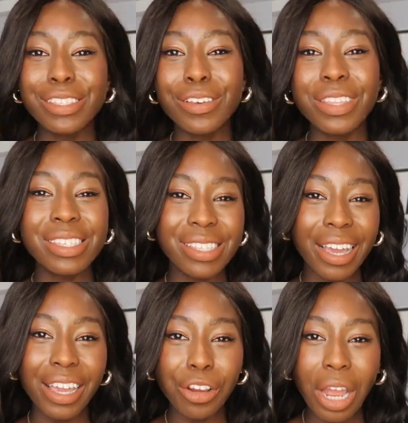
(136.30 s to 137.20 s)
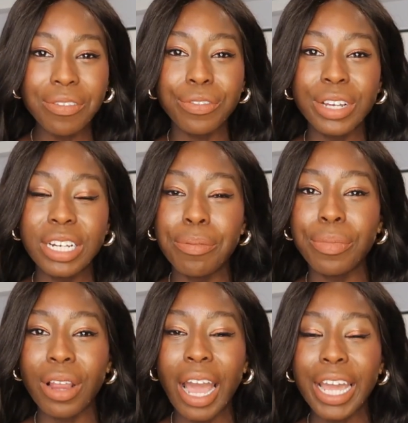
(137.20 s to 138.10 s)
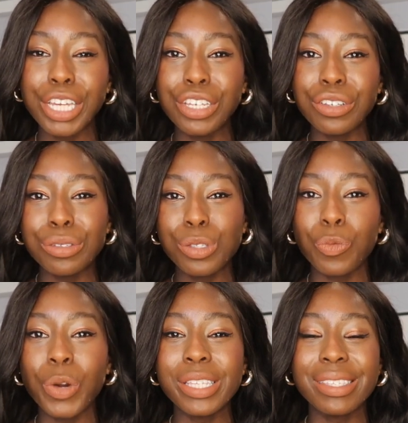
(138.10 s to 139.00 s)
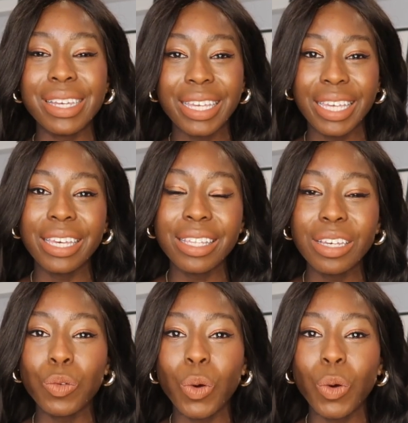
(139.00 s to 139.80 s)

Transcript: So the second Grabovoi number I used was the healing